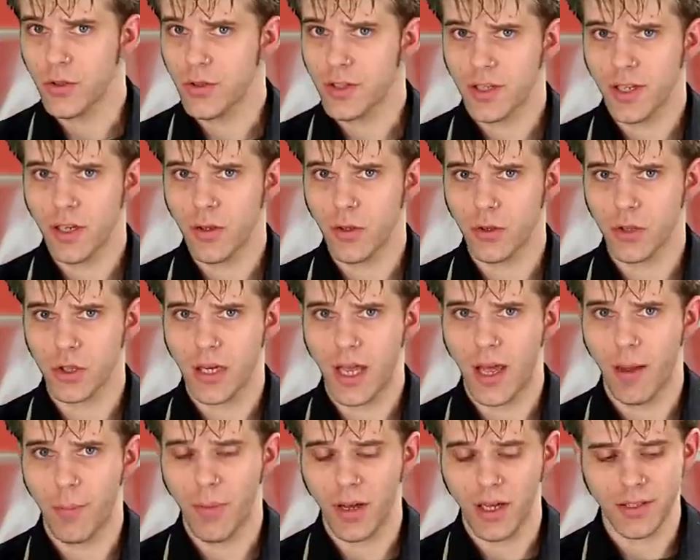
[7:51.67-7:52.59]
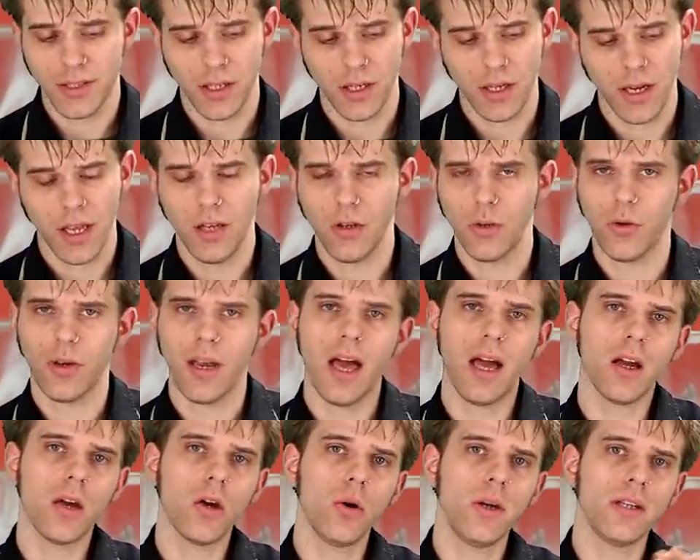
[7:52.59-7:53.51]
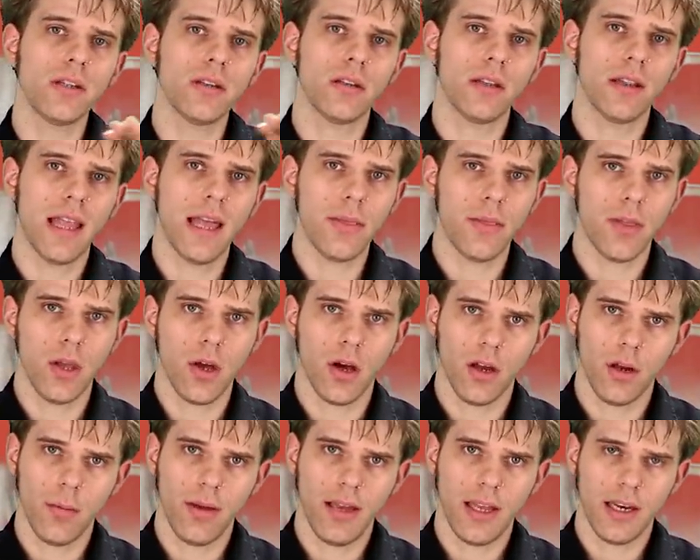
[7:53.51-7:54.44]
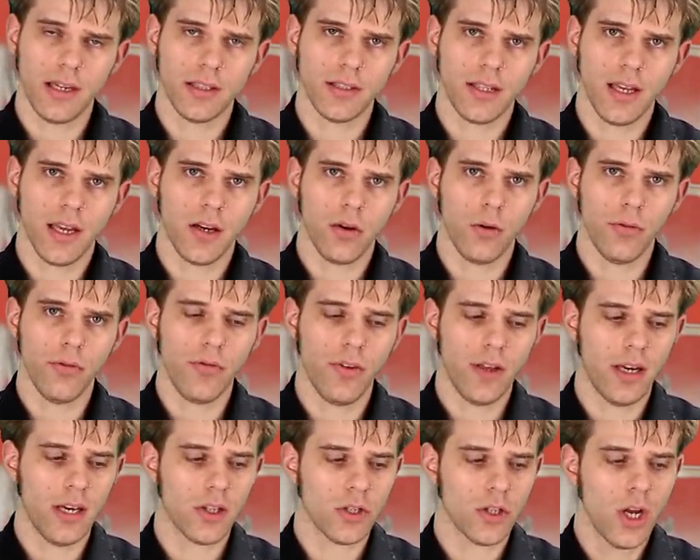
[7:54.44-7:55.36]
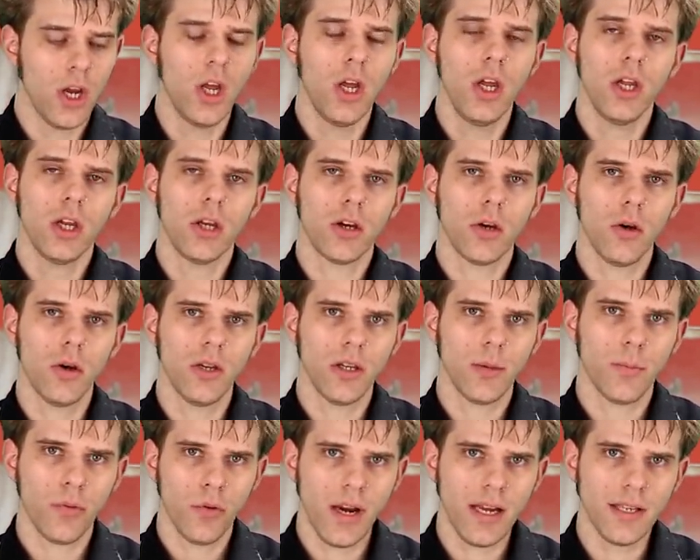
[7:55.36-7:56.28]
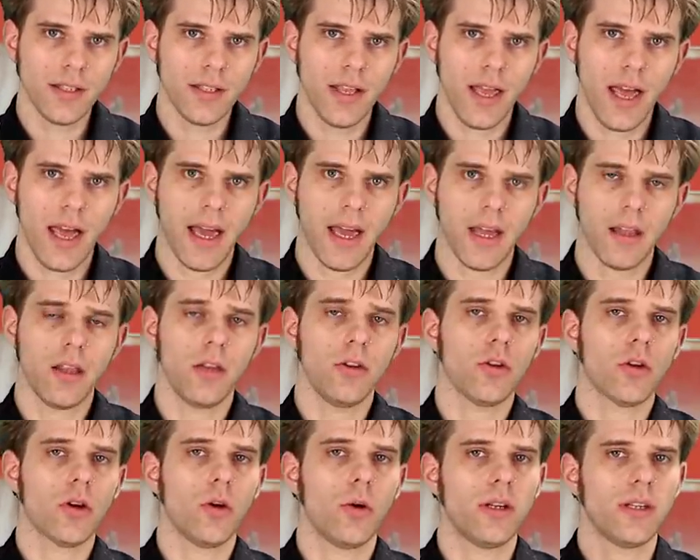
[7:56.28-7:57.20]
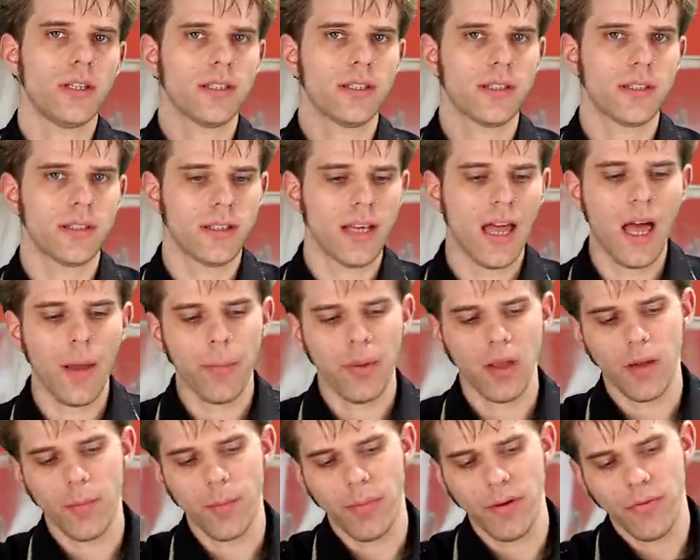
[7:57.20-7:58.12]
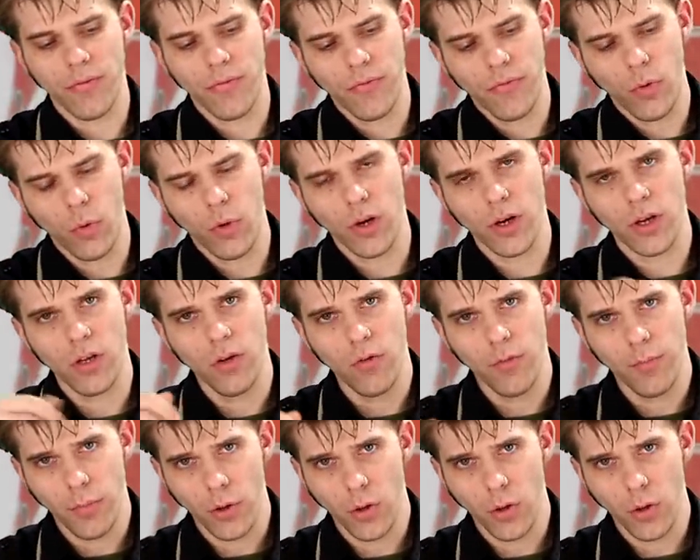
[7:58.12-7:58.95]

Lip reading: your single shot button, and you're not going to let the automatic cycle finish. You're going to press that, and then you're going to stop it before you've